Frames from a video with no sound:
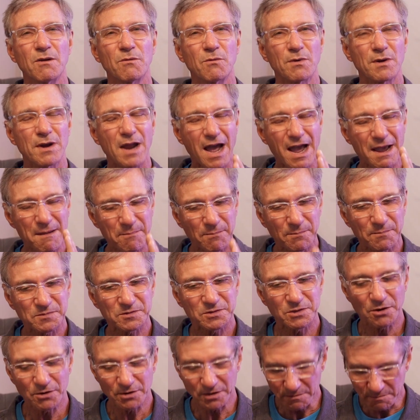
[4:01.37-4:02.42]
When I
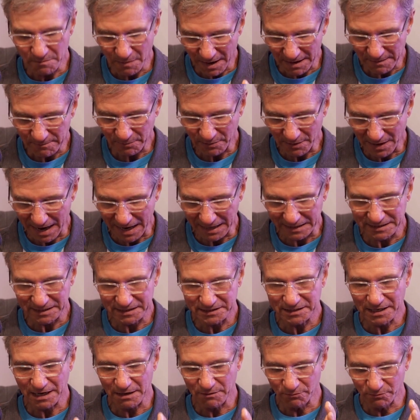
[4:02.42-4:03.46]
started my
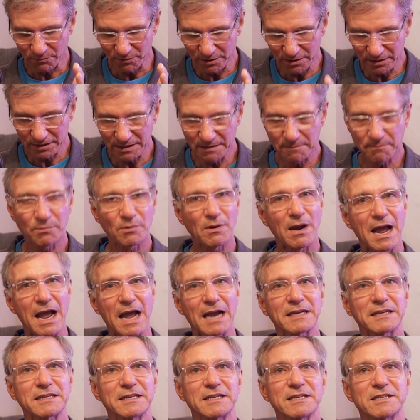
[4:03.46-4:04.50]
practice, I really
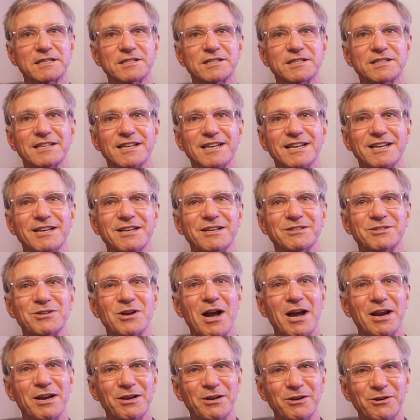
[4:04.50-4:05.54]
practiced
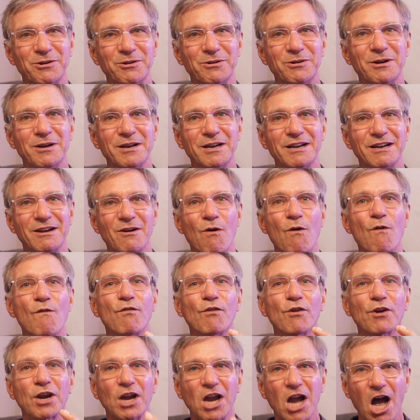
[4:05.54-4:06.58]
trying to
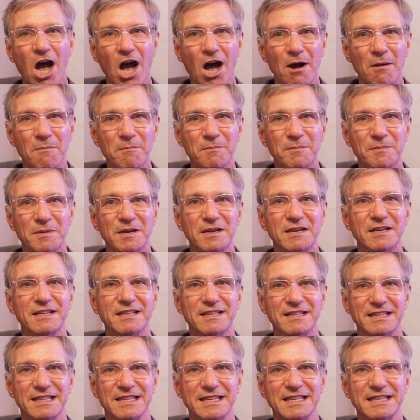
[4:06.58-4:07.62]
overcome
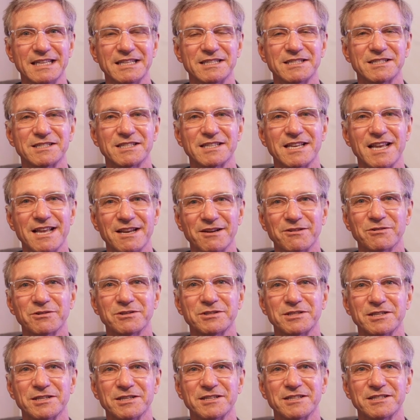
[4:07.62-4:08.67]
these
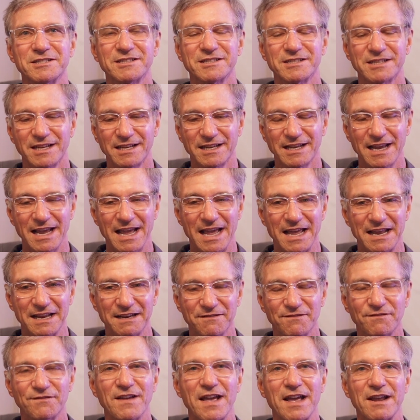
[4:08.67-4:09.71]
hindrances
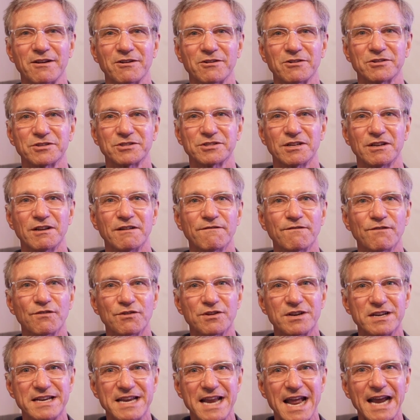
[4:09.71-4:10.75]
and fetters. For
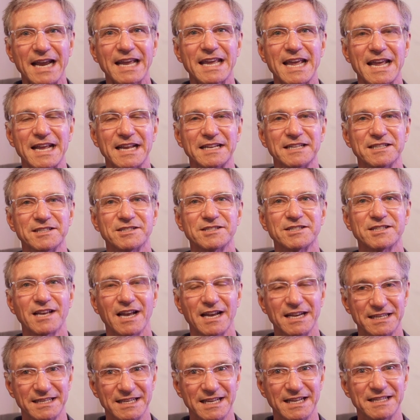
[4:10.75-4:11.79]
decades
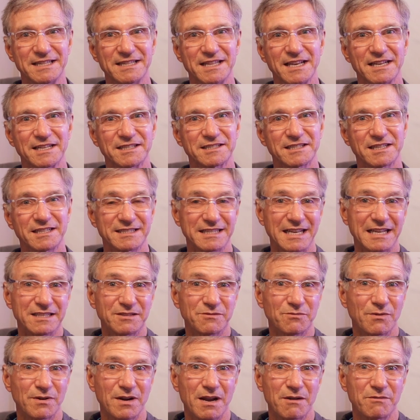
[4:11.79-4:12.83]
I did this because
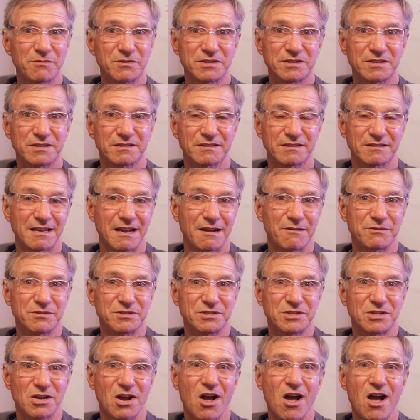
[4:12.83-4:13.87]
that's what I
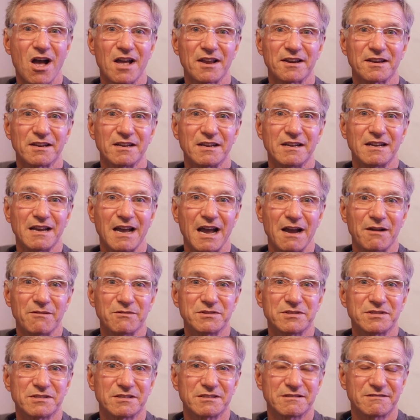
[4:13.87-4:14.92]
was taught. I
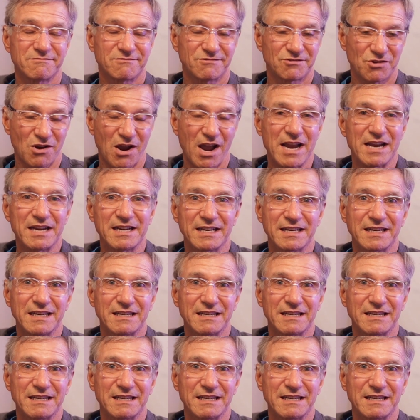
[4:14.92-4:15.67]
was trying